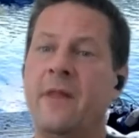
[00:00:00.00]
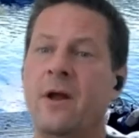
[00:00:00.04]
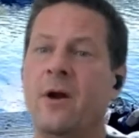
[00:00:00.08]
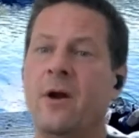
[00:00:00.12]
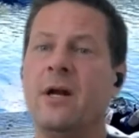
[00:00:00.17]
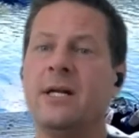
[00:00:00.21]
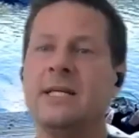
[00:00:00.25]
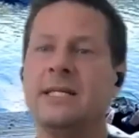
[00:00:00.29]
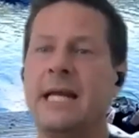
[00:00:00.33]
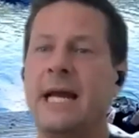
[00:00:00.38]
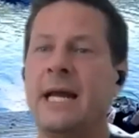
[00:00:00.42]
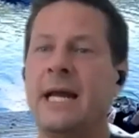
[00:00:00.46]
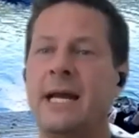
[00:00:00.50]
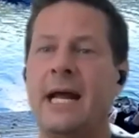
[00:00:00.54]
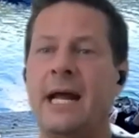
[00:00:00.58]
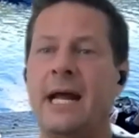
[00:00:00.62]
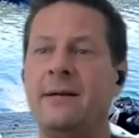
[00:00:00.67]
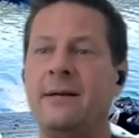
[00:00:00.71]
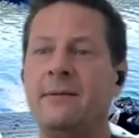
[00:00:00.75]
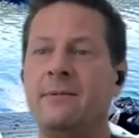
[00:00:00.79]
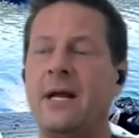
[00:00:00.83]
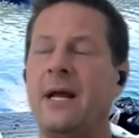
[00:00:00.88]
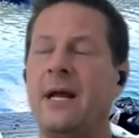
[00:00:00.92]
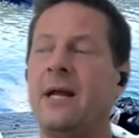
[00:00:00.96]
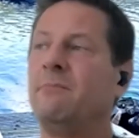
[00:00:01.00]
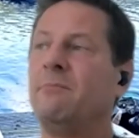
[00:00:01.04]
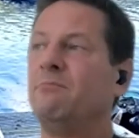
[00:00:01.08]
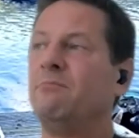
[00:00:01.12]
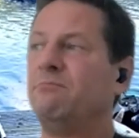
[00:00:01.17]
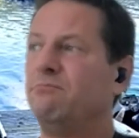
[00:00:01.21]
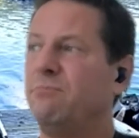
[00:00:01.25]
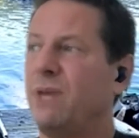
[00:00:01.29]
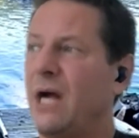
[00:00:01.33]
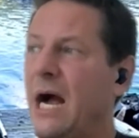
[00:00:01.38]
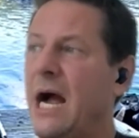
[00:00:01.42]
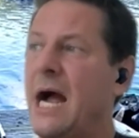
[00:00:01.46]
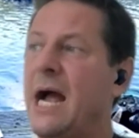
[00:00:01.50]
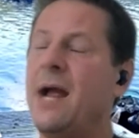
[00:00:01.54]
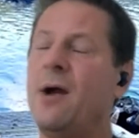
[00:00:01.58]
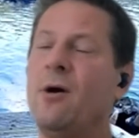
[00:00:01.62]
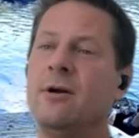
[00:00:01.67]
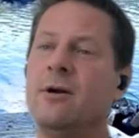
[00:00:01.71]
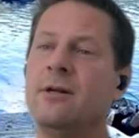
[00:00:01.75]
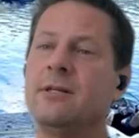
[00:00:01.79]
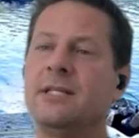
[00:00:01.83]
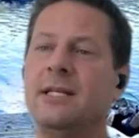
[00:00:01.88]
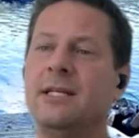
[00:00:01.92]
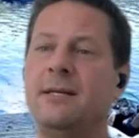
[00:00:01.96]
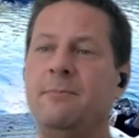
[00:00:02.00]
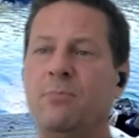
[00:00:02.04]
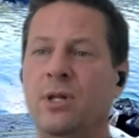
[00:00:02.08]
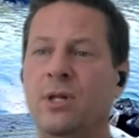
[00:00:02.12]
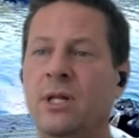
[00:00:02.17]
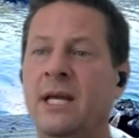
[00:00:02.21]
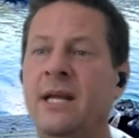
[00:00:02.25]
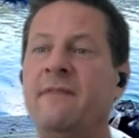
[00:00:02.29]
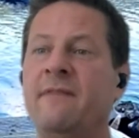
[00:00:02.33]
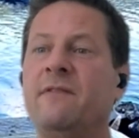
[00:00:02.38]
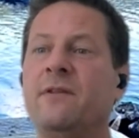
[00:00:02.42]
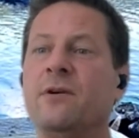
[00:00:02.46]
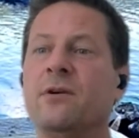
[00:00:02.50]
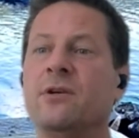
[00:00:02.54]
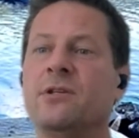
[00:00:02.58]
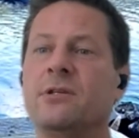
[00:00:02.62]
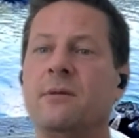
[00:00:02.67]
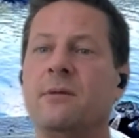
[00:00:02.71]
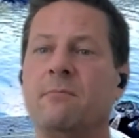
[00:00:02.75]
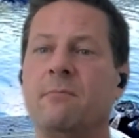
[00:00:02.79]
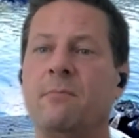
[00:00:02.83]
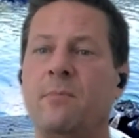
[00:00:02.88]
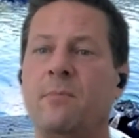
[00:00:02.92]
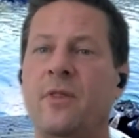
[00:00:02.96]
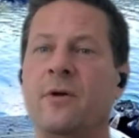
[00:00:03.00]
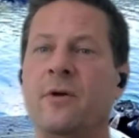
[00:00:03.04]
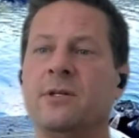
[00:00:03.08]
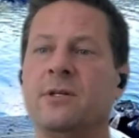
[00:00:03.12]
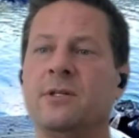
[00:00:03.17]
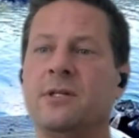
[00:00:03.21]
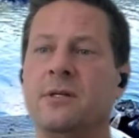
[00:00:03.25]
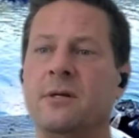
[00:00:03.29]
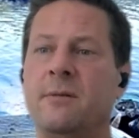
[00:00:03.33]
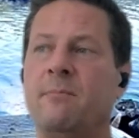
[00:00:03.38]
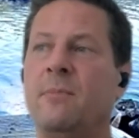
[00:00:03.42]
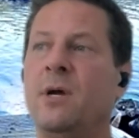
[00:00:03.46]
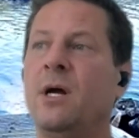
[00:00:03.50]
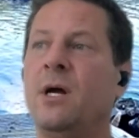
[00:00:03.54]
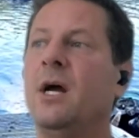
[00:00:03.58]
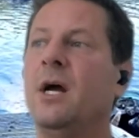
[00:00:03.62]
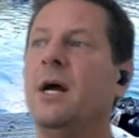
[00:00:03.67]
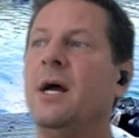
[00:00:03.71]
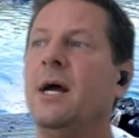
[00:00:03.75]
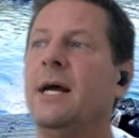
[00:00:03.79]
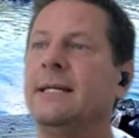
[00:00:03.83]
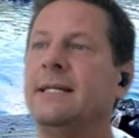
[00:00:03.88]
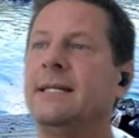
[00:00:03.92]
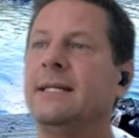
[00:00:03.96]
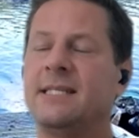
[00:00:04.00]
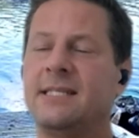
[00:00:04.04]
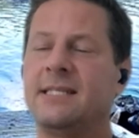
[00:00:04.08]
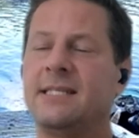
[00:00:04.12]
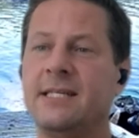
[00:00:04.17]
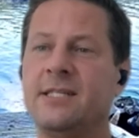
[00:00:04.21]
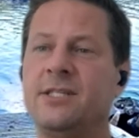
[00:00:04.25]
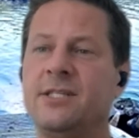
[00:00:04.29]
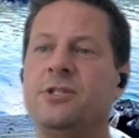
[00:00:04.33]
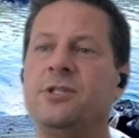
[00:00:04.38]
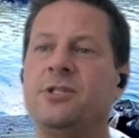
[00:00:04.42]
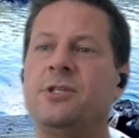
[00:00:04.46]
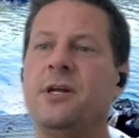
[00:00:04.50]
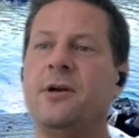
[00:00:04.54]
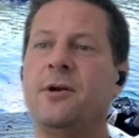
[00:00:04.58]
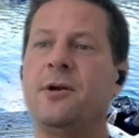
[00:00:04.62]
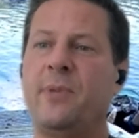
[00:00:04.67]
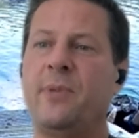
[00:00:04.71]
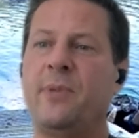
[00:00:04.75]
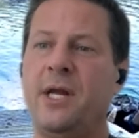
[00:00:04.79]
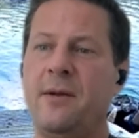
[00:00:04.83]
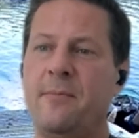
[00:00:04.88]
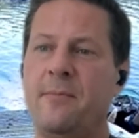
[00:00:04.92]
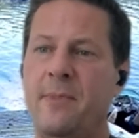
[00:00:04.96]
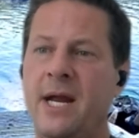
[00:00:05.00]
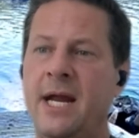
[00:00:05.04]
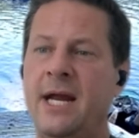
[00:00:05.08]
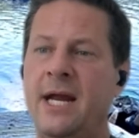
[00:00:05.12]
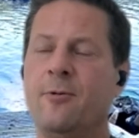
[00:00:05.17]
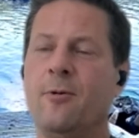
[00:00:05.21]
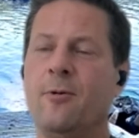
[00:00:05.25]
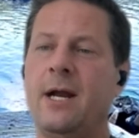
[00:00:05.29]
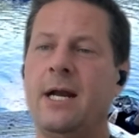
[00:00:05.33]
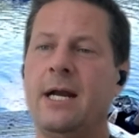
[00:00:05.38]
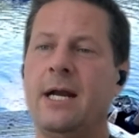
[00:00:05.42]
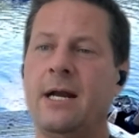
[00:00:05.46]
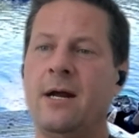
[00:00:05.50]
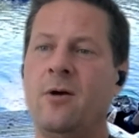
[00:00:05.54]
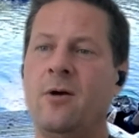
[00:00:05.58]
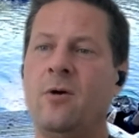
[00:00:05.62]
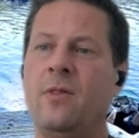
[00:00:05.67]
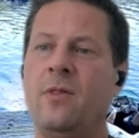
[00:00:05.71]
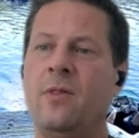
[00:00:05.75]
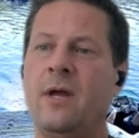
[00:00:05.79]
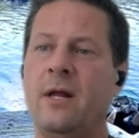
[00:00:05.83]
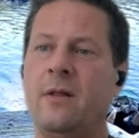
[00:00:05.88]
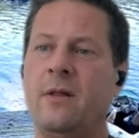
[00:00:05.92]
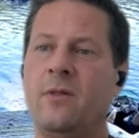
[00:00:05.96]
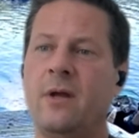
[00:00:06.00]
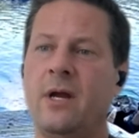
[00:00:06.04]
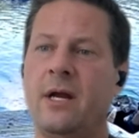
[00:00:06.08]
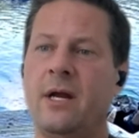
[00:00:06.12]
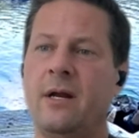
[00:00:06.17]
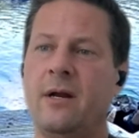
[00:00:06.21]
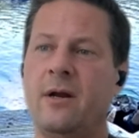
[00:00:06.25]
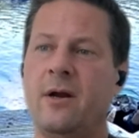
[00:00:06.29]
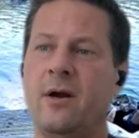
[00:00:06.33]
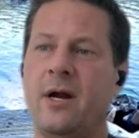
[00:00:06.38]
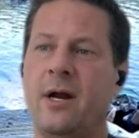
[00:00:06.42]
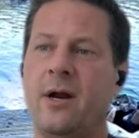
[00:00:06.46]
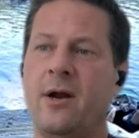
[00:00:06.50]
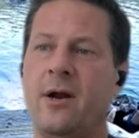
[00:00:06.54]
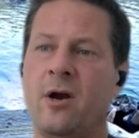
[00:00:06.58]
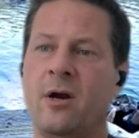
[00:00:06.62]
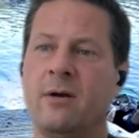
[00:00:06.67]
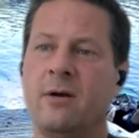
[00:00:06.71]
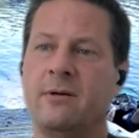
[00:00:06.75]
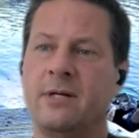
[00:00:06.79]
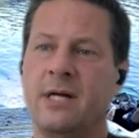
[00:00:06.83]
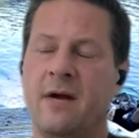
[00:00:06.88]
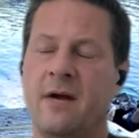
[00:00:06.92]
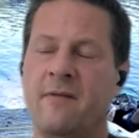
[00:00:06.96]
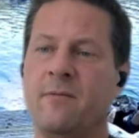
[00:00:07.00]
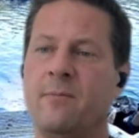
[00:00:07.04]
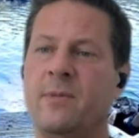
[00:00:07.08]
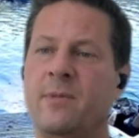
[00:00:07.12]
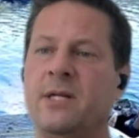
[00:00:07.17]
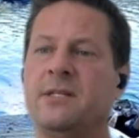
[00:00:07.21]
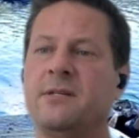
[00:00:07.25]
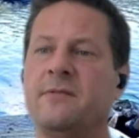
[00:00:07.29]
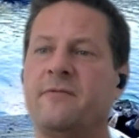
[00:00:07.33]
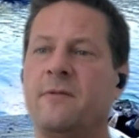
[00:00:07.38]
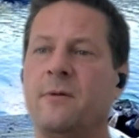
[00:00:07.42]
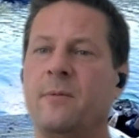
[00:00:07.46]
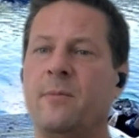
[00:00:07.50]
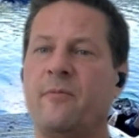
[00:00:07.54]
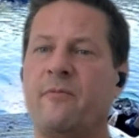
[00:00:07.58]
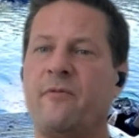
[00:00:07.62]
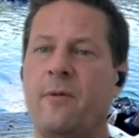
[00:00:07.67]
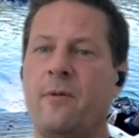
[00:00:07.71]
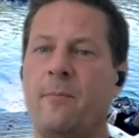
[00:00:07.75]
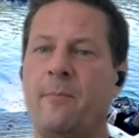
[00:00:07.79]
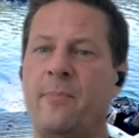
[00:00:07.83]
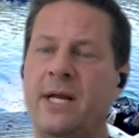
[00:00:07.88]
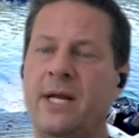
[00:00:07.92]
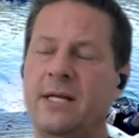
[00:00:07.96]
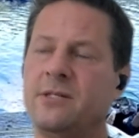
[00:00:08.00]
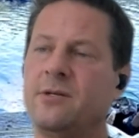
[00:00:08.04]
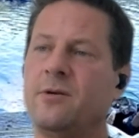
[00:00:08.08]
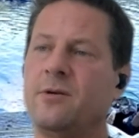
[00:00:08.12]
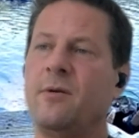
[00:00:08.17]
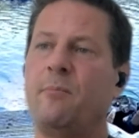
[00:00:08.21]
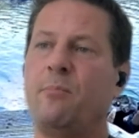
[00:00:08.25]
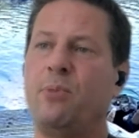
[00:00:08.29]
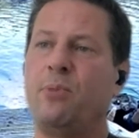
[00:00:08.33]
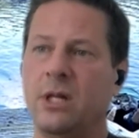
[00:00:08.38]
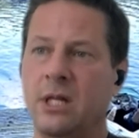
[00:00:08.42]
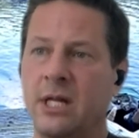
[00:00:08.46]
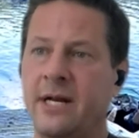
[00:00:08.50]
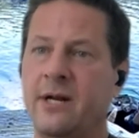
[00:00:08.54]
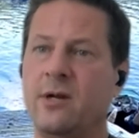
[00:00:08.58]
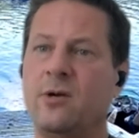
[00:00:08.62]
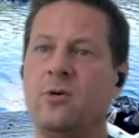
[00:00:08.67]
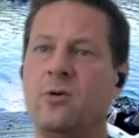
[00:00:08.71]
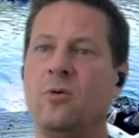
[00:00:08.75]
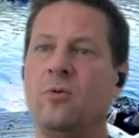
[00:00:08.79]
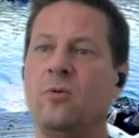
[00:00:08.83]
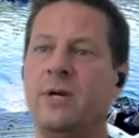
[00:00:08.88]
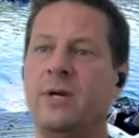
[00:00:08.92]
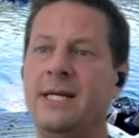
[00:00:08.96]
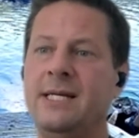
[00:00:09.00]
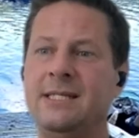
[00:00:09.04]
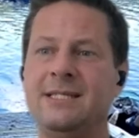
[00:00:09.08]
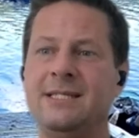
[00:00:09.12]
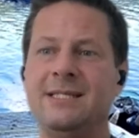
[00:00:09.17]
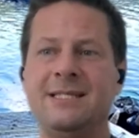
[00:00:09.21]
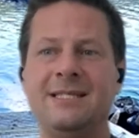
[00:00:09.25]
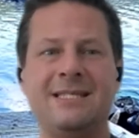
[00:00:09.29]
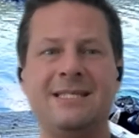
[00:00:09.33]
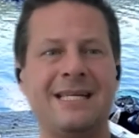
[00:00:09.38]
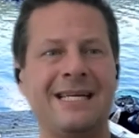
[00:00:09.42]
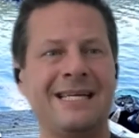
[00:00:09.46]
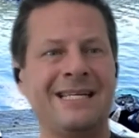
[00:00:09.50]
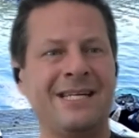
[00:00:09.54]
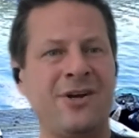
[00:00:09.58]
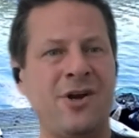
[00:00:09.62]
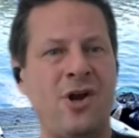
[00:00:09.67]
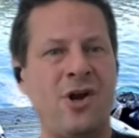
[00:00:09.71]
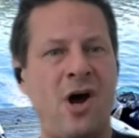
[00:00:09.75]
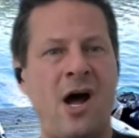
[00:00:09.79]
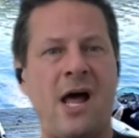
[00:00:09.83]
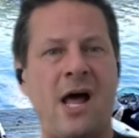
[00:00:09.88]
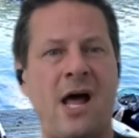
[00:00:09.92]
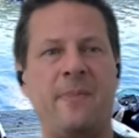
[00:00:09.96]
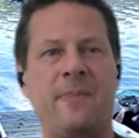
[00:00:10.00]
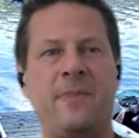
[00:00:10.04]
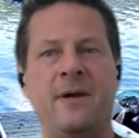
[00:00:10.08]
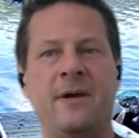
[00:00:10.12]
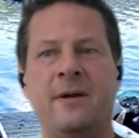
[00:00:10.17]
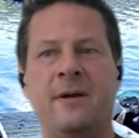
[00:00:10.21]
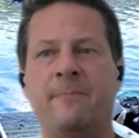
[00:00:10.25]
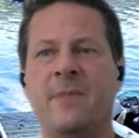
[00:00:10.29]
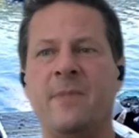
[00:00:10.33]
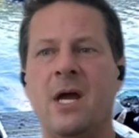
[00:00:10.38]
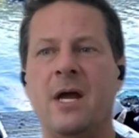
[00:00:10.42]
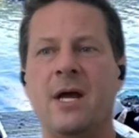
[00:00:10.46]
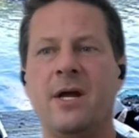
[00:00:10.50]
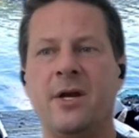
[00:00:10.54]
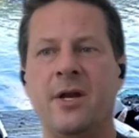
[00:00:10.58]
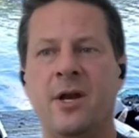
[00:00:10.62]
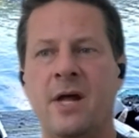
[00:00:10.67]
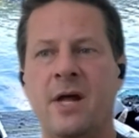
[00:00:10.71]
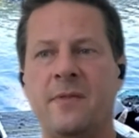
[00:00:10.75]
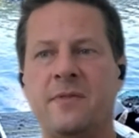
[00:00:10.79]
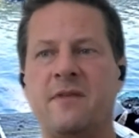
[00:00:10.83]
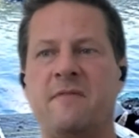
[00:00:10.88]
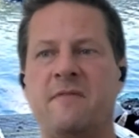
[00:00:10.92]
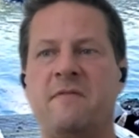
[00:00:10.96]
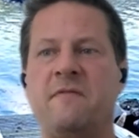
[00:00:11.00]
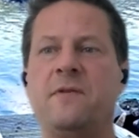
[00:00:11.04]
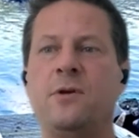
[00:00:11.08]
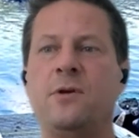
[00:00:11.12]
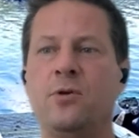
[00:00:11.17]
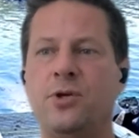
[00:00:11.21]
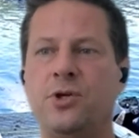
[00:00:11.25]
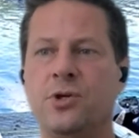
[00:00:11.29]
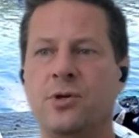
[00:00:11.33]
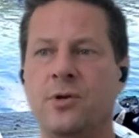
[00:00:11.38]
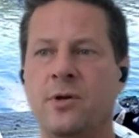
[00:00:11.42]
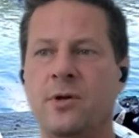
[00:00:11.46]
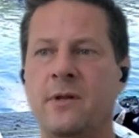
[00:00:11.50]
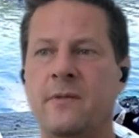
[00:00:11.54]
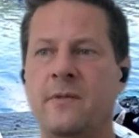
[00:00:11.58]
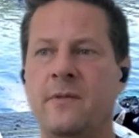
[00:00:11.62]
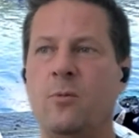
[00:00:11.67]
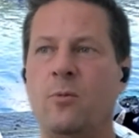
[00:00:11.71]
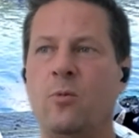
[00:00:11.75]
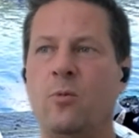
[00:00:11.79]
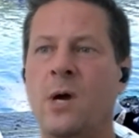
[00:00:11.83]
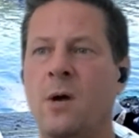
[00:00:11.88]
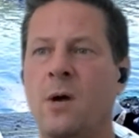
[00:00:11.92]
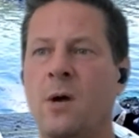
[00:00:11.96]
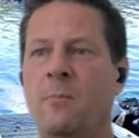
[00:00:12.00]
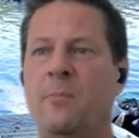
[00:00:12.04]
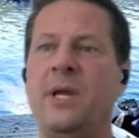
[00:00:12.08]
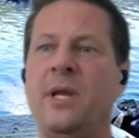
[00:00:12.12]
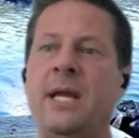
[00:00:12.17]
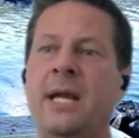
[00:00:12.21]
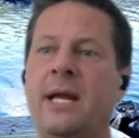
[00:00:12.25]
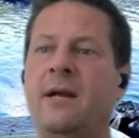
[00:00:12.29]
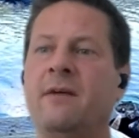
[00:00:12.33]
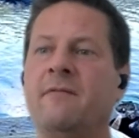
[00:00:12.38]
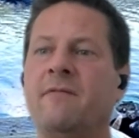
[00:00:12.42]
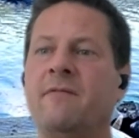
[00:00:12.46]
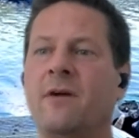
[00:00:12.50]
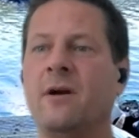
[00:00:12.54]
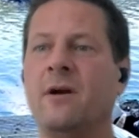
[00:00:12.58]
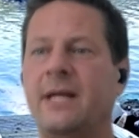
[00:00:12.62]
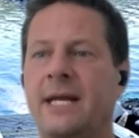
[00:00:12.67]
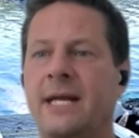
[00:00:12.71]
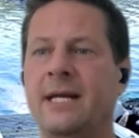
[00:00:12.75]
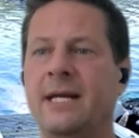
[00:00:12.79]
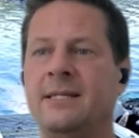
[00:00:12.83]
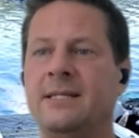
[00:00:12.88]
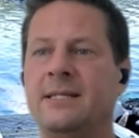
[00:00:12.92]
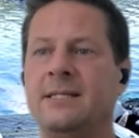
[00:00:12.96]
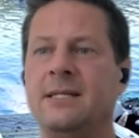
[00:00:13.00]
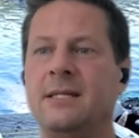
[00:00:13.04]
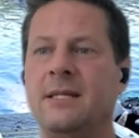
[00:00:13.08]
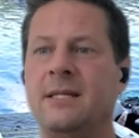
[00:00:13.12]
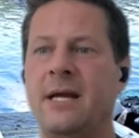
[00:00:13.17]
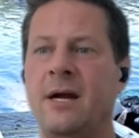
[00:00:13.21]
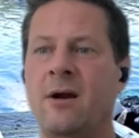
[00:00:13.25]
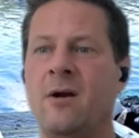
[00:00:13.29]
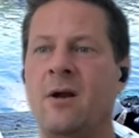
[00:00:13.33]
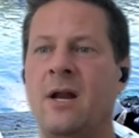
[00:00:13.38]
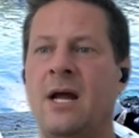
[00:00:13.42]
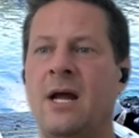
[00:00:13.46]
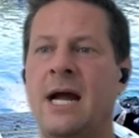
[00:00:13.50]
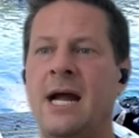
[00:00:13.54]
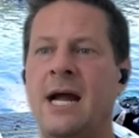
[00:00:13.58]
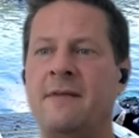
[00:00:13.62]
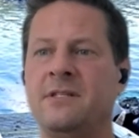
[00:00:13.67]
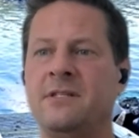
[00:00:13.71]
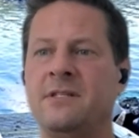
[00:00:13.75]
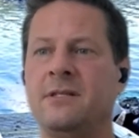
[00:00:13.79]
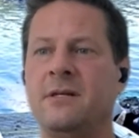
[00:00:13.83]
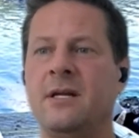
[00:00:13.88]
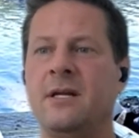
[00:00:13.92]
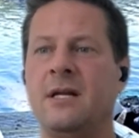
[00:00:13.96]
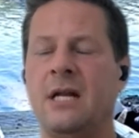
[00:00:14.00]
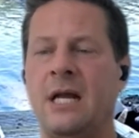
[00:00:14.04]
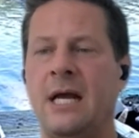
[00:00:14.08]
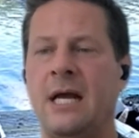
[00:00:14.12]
there's and I honestly believe there's some decisions that are being made right now in our governments from based on political reasons, and not the future and the well-being of our kids and their lives and